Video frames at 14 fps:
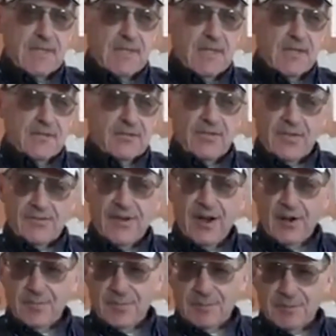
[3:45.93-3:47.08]
And so they
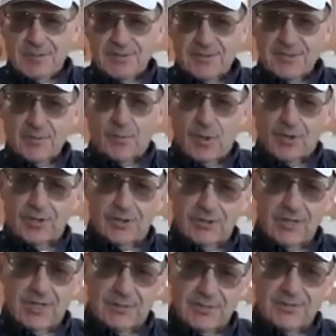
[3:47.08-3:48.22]
fired me because they said, Wallach, you
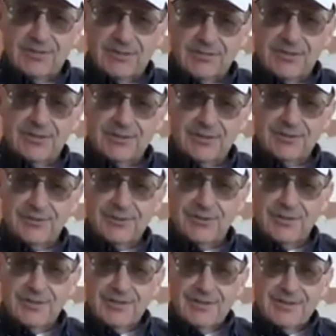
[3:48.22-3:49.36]
got to be sniffing glue.
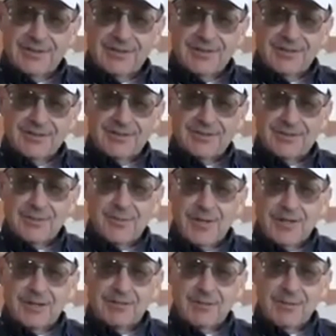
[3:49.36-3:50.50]
There's no
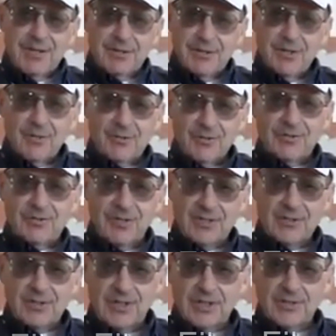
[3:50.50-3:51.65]
way. Everybody knows this is
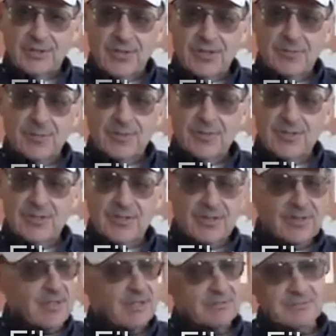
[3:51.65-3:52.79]
a genetically transmitted disease.
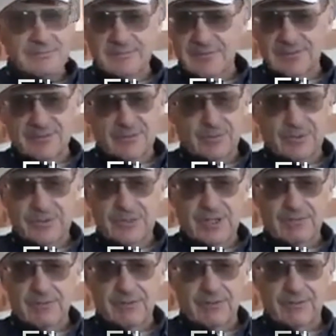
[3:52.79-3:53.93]
And now this is one you
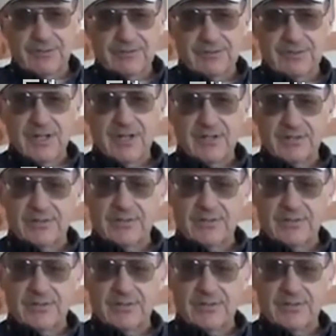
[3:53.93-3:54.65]
got wrong. It's not.